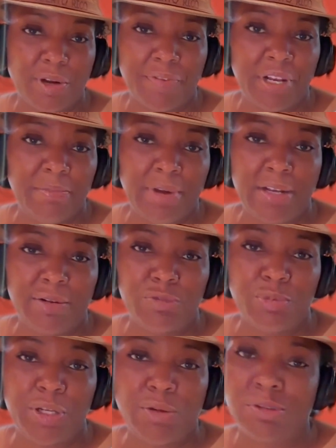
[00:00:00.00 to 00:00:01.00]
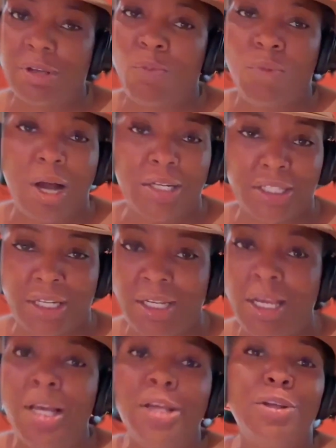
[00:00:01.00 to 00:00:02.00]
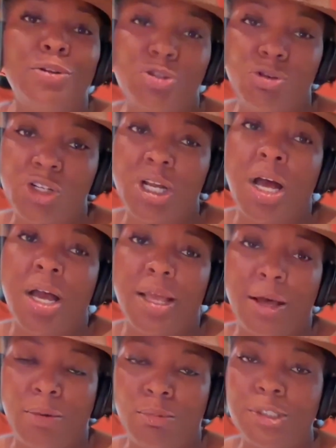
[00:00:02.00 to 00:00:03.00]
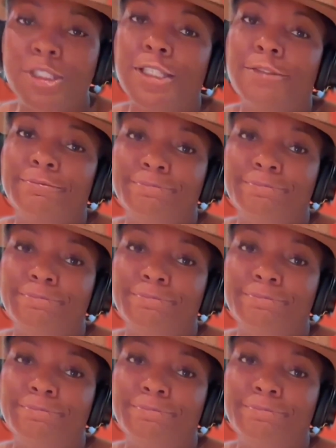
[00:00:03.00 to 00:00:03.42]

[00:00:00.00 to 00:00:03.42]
If anybody knows me, knows I'm watching. You'll shoot your eye out.